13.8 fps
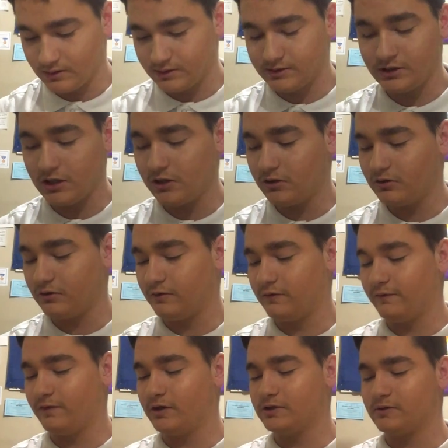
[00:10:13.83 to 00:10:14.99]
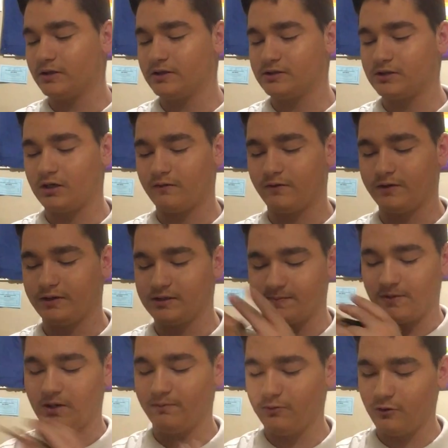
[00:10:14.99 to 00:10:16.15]
So first we're going to start off with this
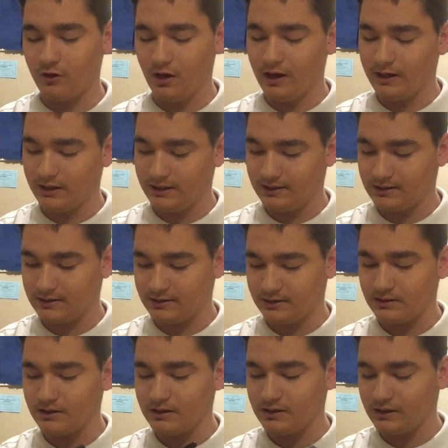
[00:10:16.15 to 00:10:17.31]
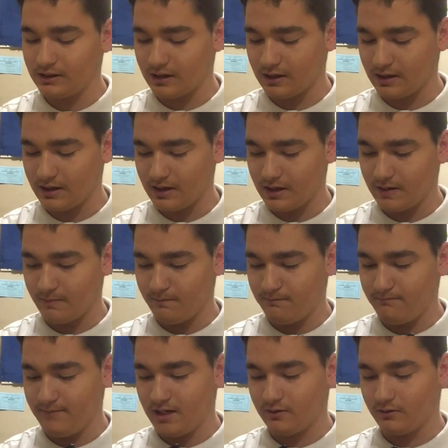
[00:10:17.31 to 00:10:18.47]
purple in the
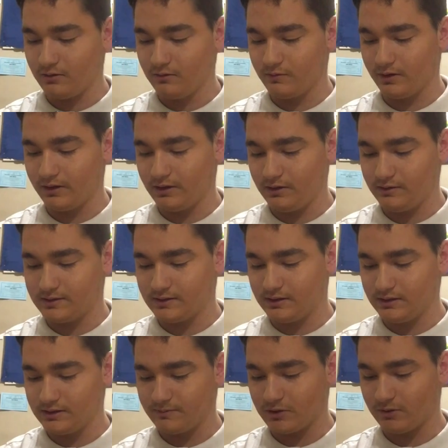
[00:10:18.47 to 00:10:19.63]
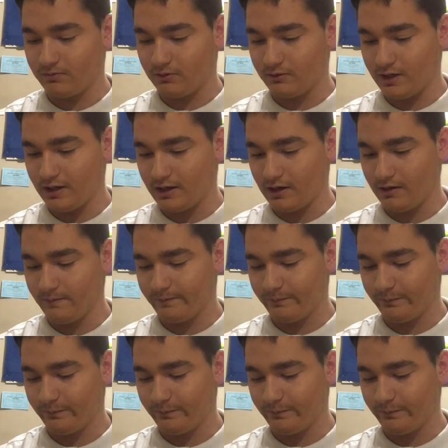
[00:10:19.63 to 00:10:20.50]
middle. We're going to use this purple right here.